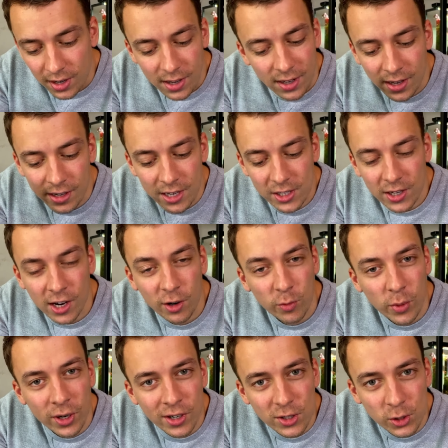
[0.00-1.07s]
Yeah, that's kind of
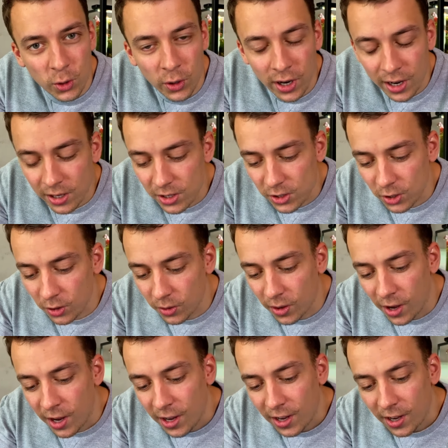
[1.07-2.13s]
where the story ends. So
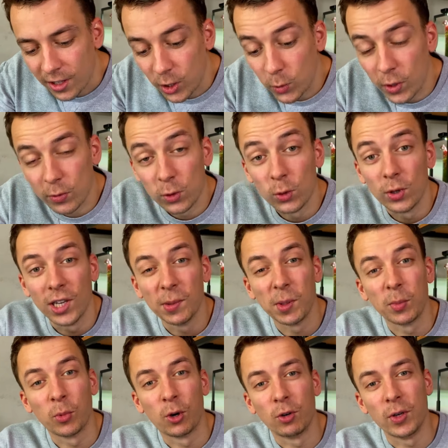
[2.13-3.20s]
I think we have to do a little
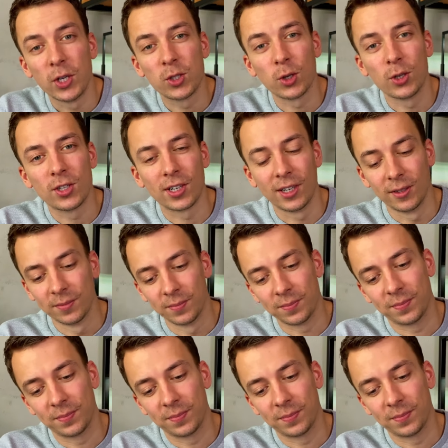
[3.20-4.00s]
bit more research here.